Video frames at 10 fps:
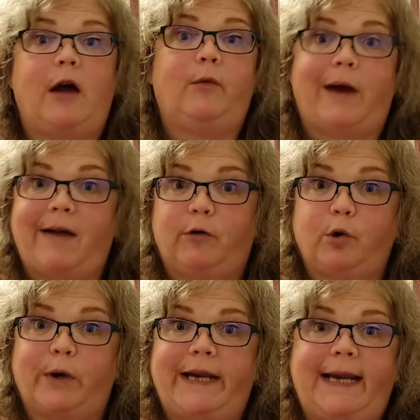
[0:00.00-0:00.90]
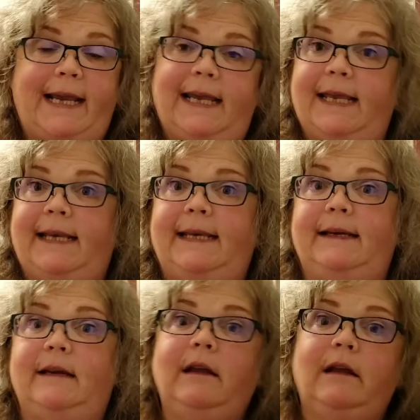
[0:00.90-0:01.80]
on Ravelry
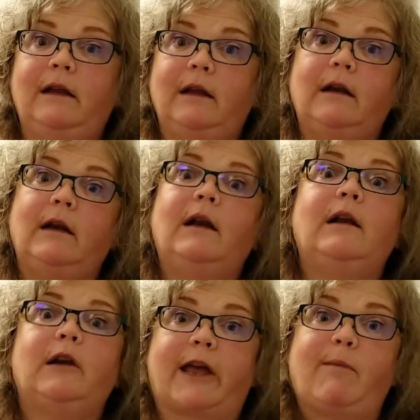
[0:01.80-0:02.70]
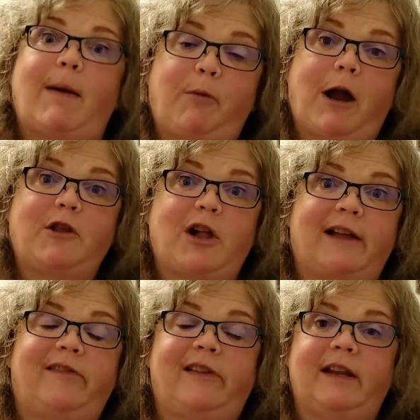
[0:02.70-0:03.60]
and look at my
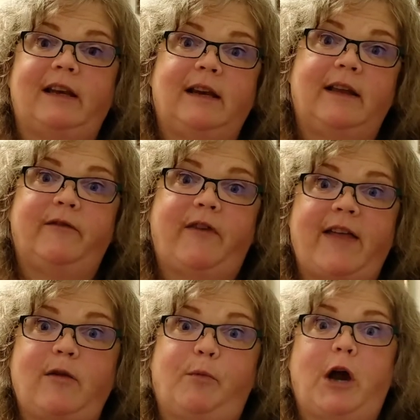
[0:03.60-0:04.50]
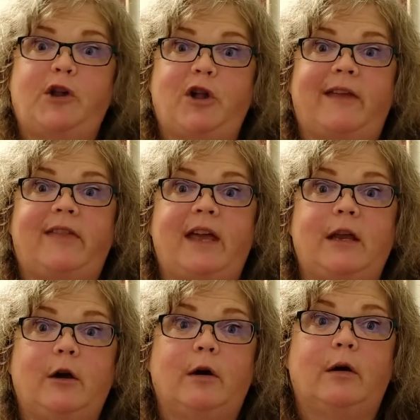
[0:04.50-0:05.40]
projects and find the project
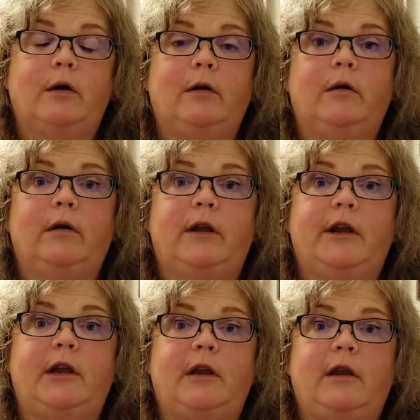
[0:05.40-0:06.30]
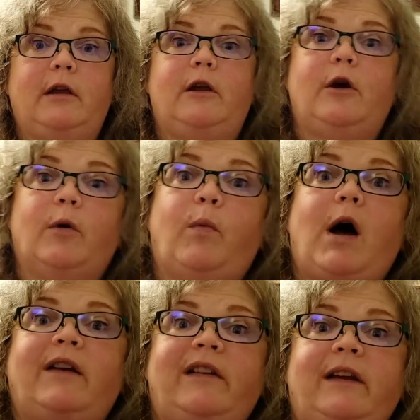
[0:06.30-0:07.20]
that you're
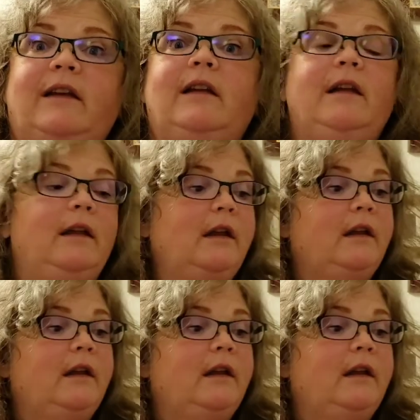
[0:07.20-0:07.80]
wanting.